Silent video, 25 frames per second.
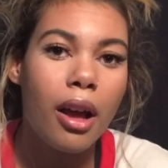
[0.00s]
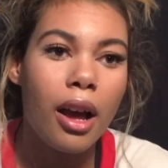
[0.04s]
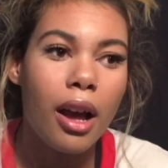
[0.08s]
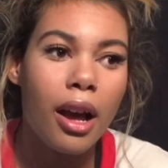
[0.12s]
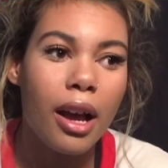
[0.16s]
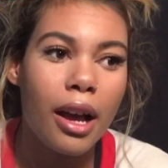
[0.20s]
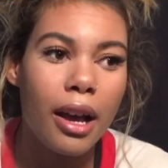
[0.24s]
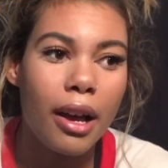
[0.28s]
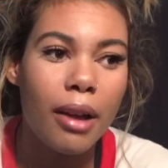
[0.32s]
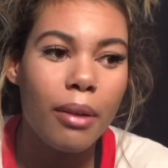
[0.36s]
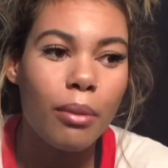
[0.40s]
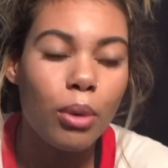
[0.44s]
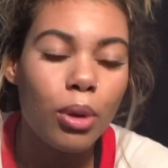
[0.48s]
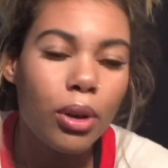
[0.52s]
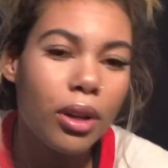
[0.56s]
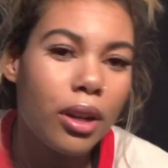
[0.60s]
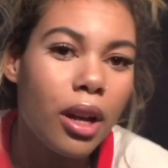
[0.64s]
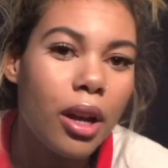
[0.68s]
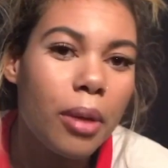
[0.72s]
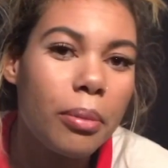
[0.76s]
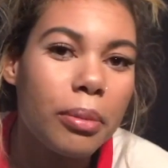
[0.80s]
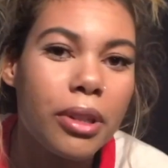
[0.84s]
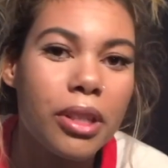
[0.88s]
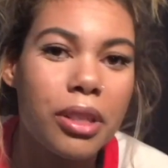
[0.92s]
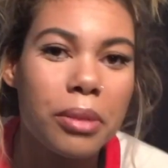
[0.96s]
I woke
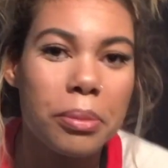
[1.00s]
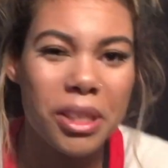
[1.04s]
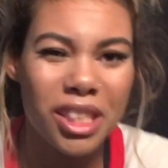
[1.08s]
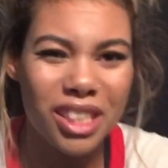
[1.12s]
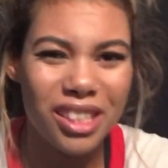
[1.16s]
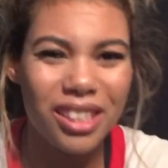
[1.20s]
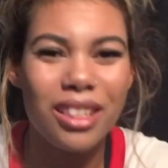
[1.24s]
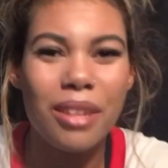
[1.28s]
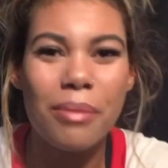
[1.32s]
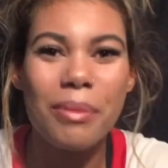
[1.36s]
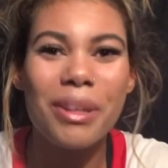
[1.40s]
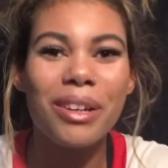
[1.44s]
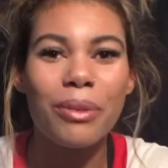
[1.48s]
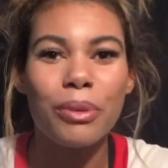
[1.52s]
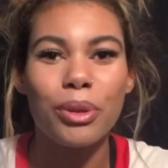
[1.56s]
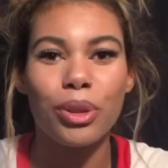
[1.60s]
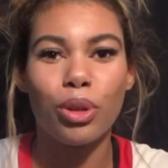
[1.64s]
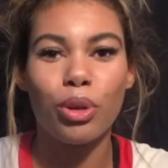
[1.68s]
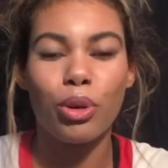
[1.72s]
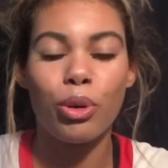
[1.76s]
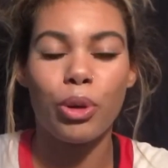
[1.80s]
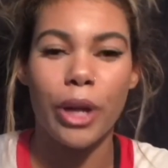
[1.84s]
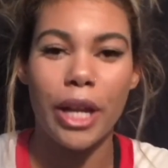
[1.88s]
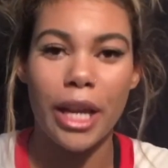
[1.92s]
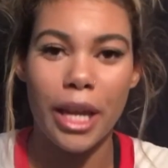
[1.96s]
up because my stomach was
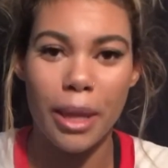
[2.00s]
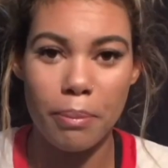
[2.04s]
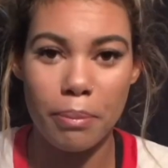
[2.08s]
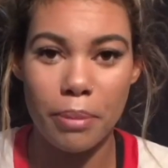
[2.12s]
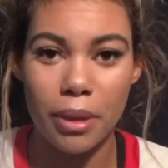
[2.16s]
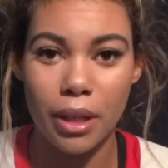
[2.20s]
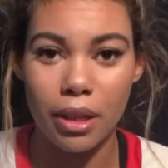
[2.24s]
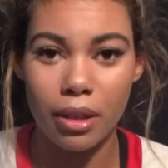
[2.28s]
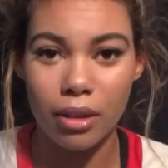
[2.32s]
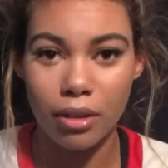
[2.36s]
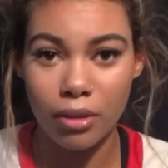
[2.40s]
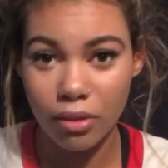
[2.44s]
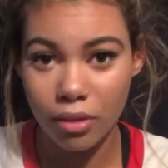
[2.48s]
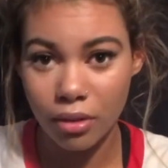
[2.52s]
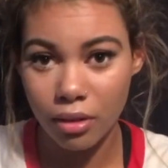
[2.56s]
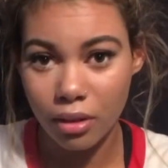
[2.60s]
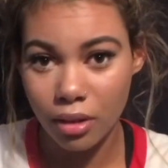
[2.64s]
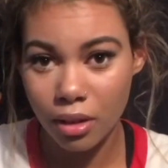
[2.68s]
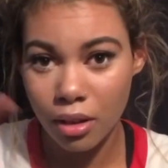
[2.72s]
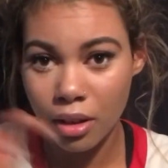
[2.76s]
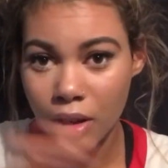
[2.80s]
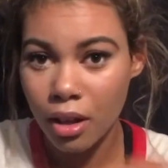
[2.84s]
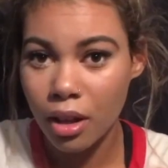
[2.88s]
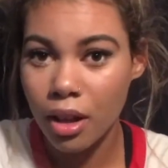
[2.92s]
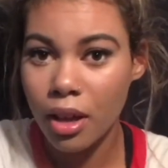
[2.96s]
cramping,
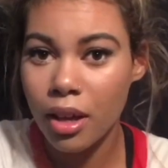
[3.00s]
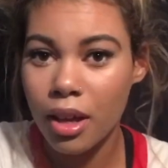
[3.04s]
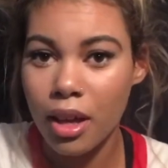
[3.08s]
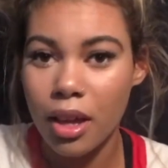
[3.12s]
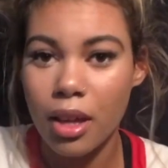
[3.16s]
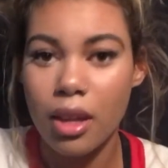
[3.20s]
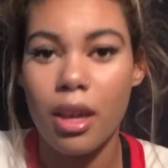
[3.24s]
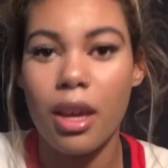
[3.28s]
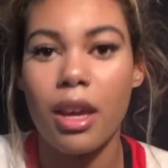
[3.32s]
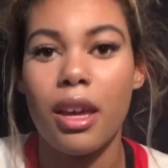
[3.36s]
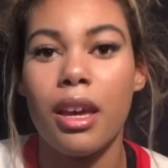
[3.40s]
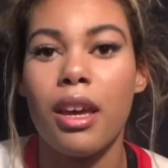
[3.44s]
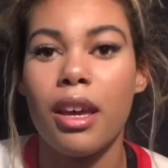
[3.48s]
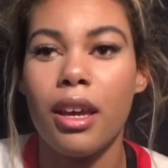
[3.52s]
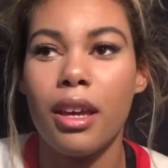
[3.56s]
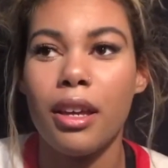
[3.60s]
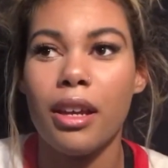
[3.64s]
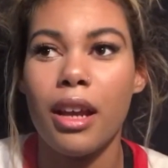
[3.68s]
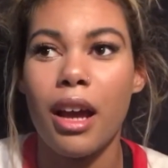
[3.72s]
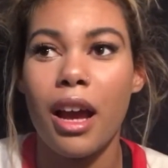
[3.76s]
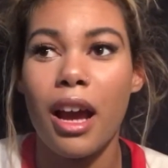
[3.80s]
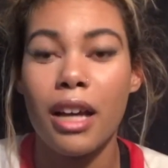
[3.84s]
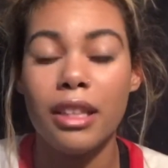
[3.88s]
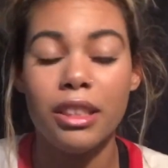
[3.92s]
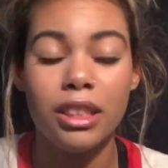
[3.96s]

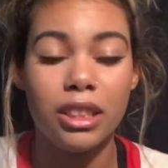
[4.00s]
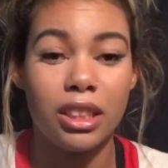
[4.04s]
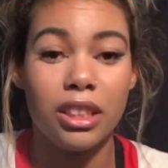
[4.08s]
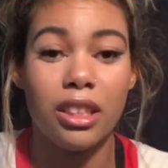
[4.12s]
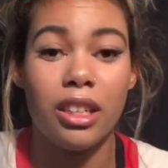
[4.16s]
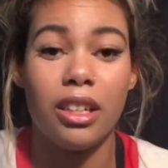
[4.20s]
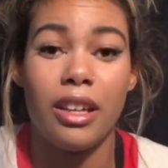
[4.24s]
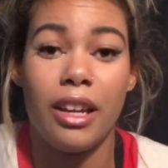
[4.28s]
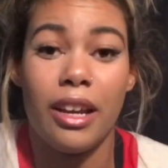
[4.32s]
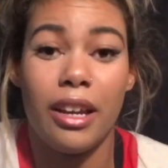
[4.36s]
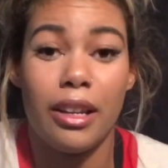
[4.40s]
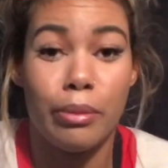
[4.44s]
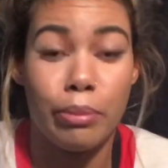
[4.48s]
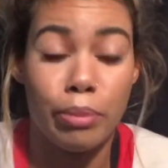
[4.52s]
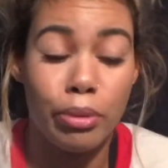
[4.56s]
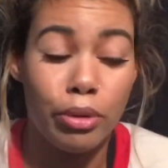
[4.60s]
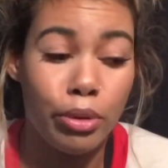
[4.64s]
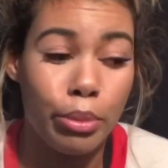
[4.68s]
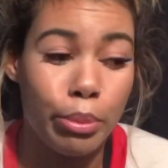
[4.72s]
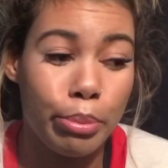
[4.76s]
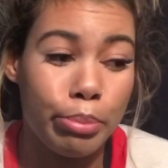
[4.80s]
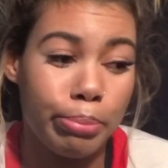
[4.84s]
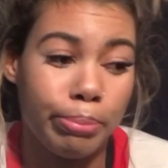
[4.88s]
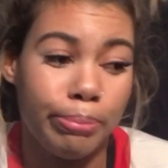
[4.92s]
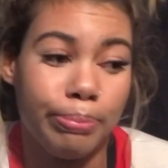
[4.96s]
and I just thought I had to
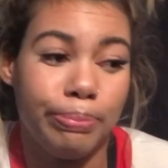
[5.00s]
poop.